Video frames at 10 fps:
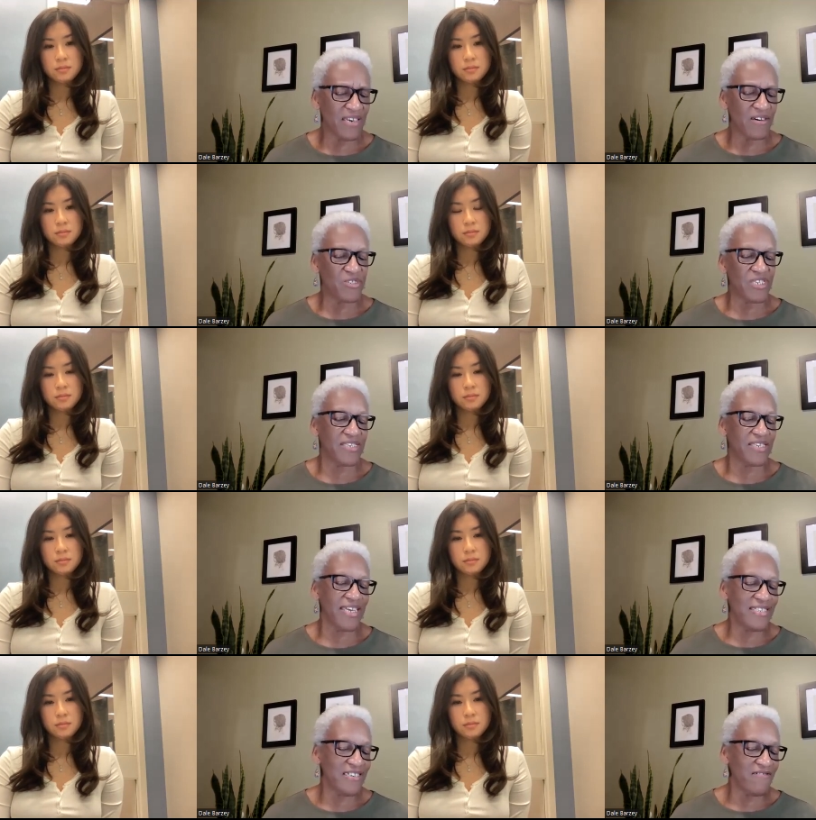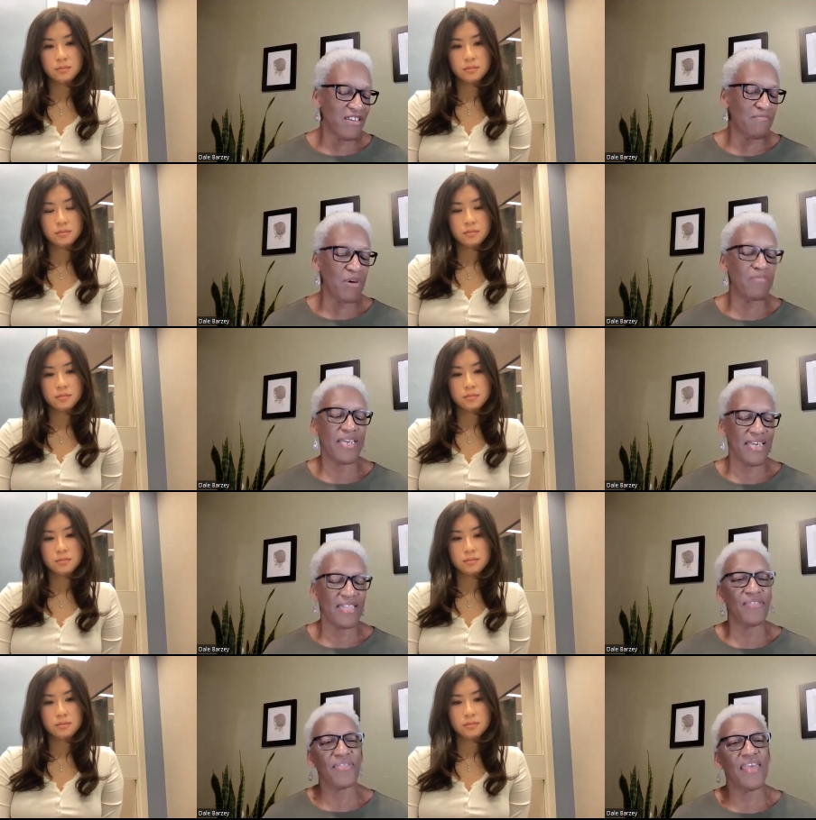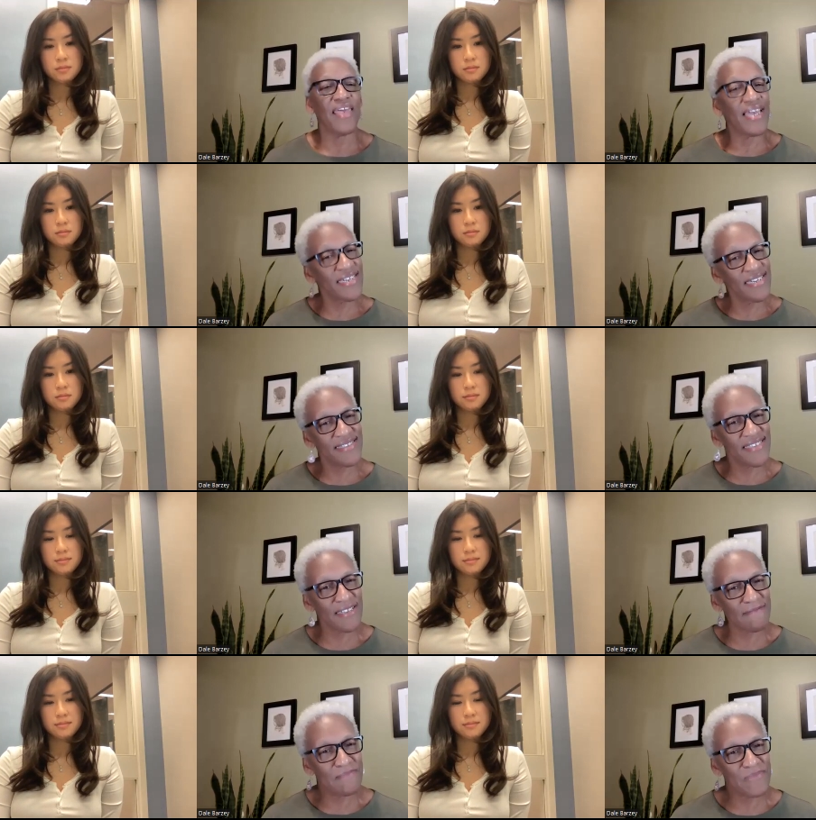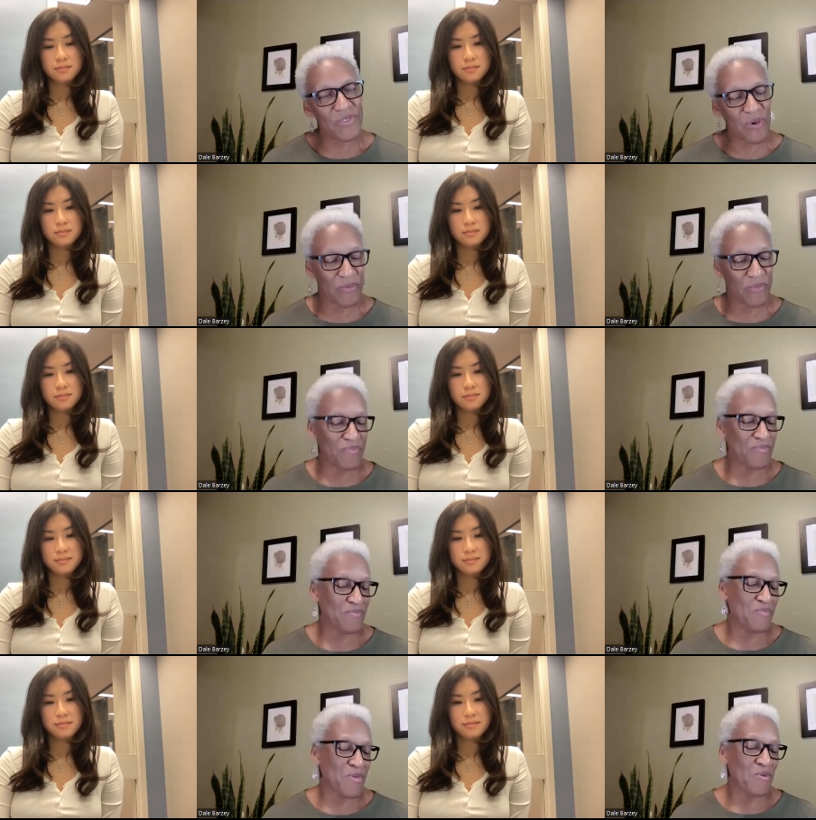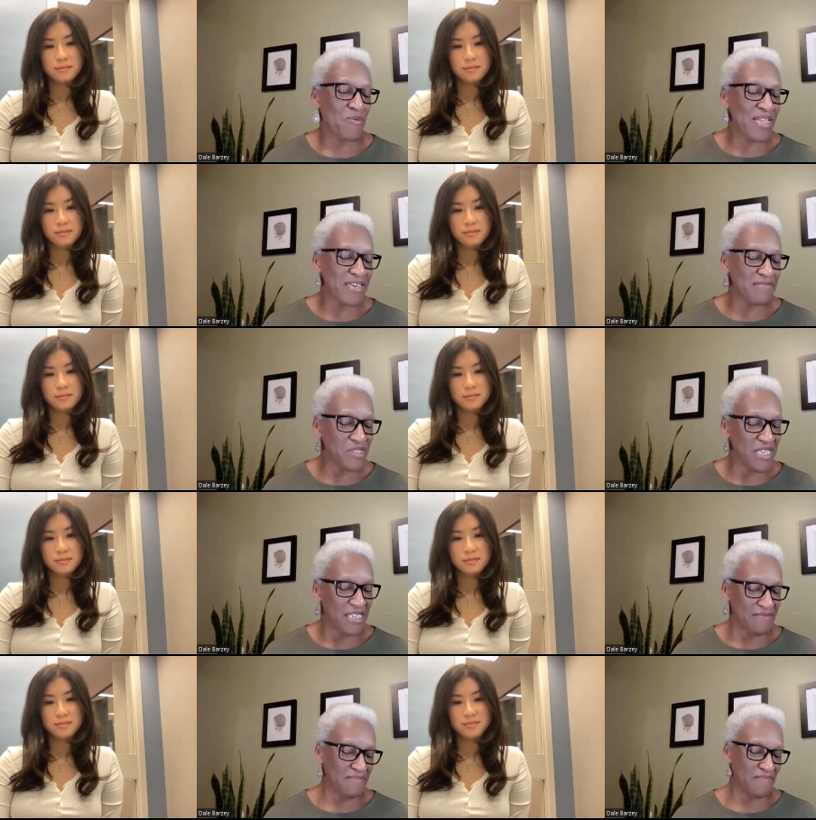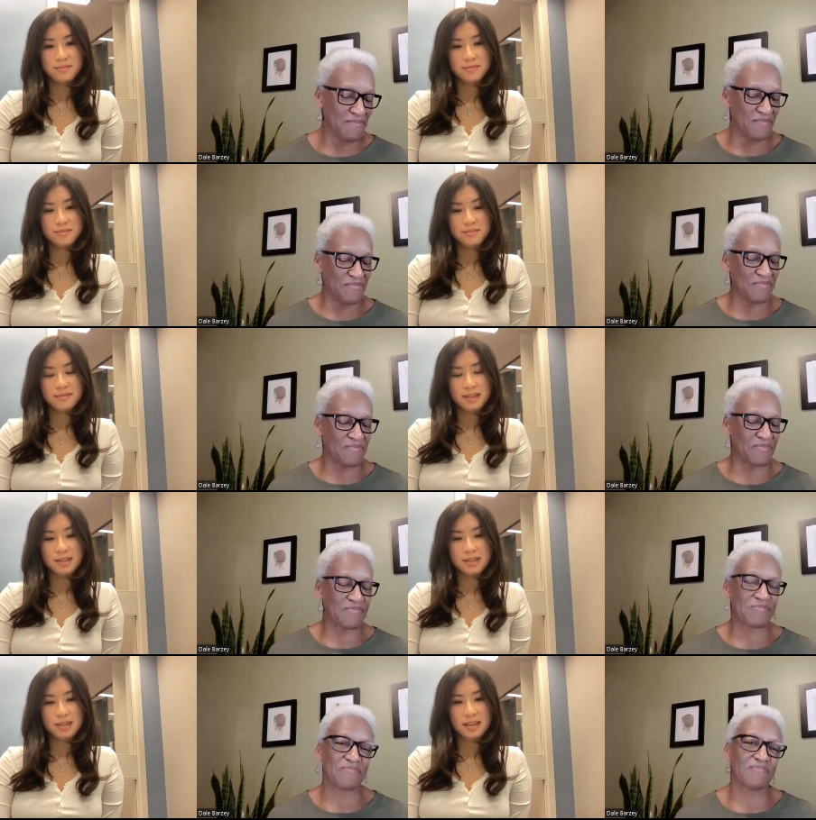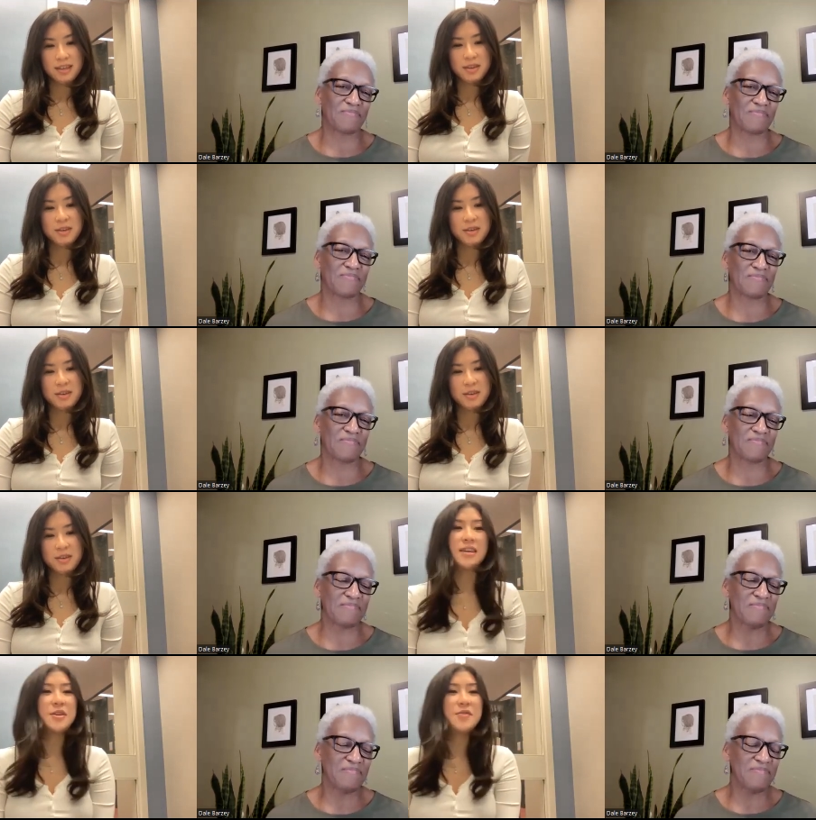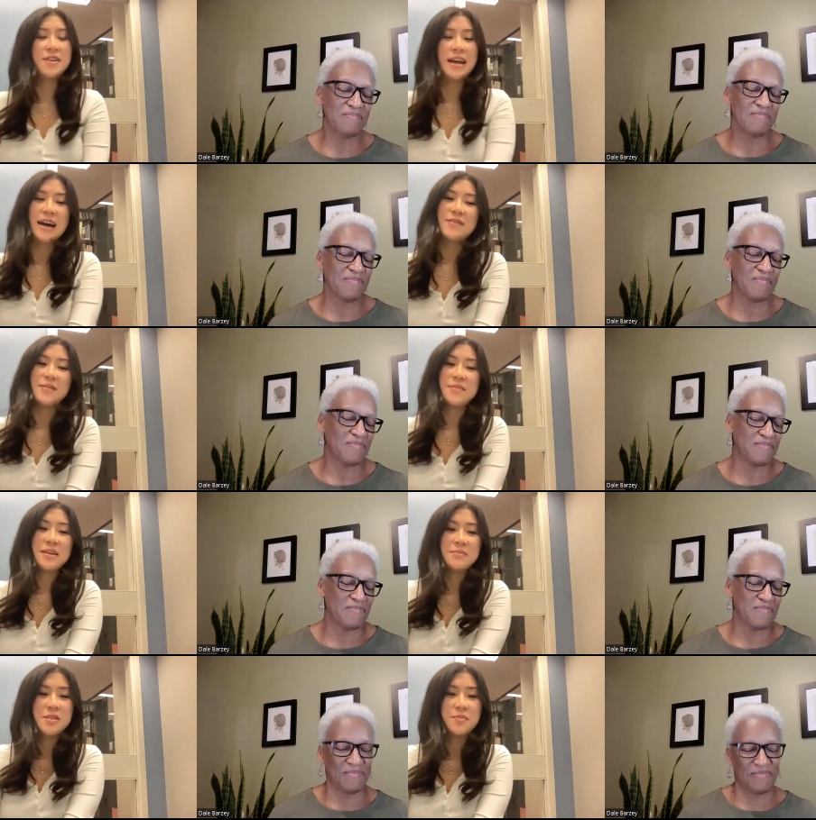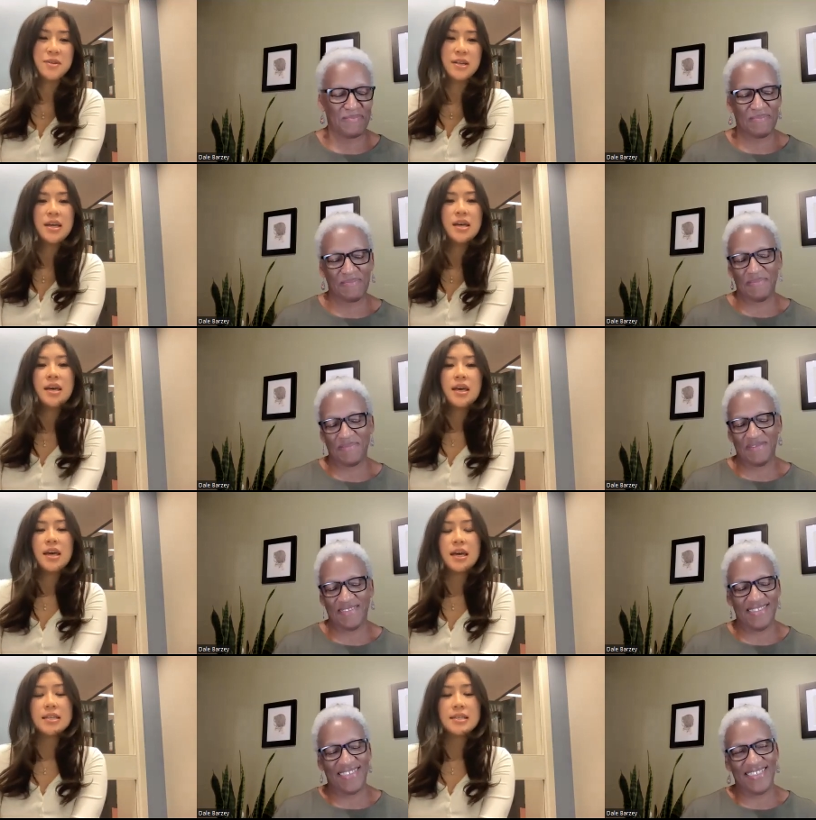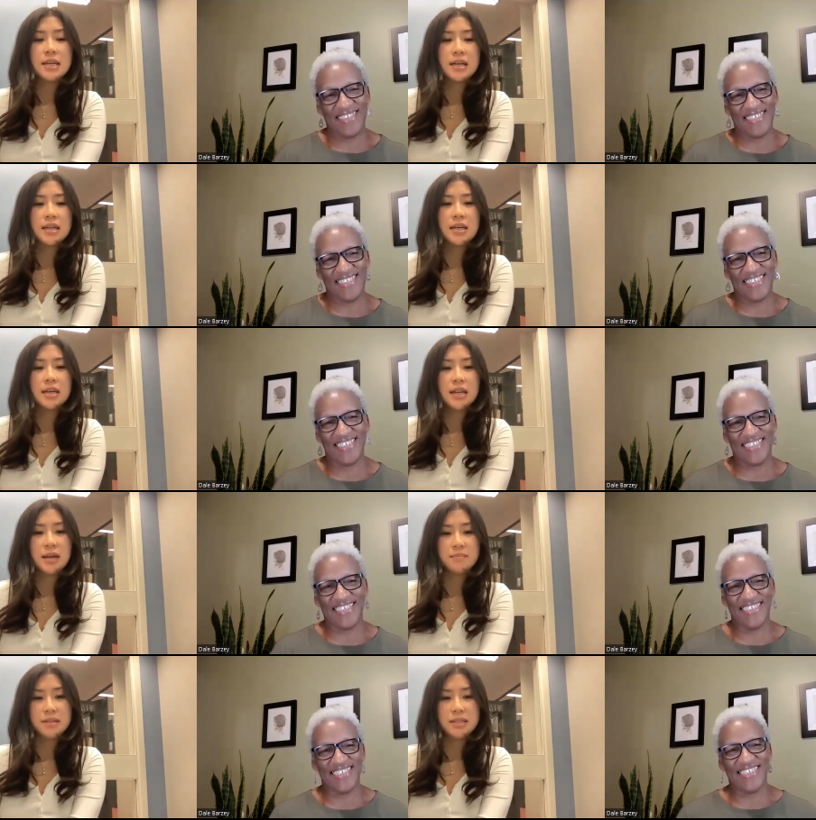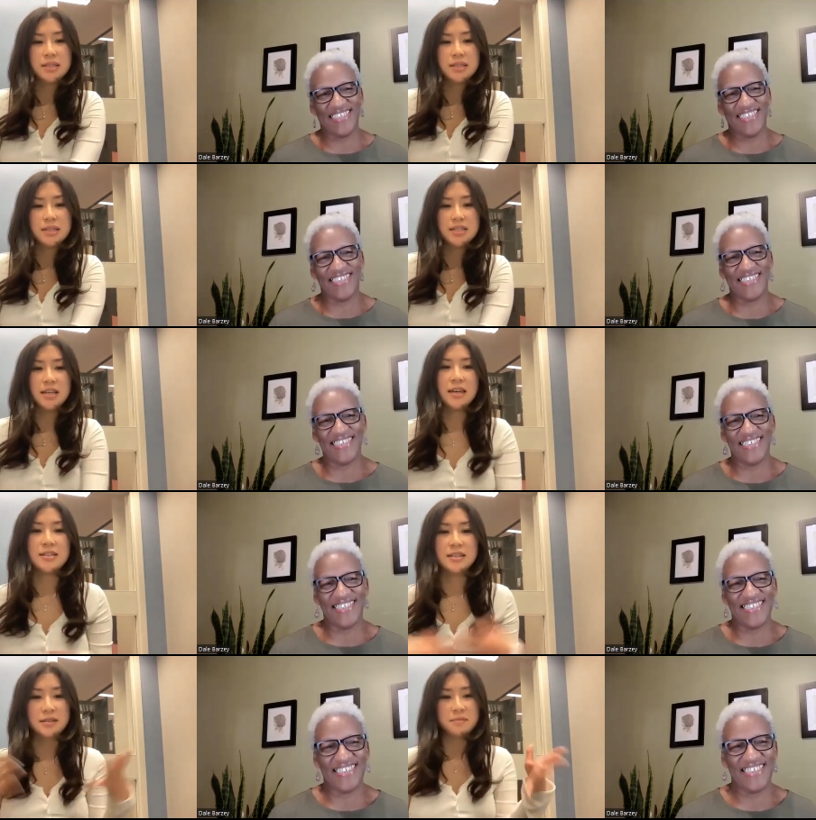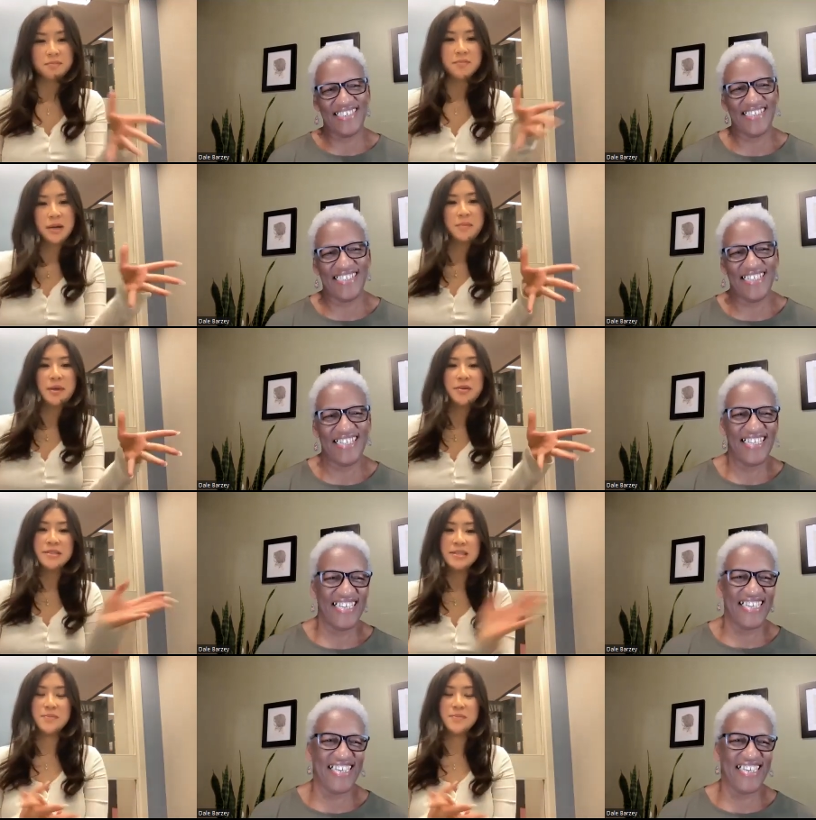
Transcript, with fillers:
Speaker 1: see how she could integrate public health and nursing. So, welcome, Jeannie.
Speaker 2: Thank you. Thank you for having me. I'm super excited and pleased that I get to come here and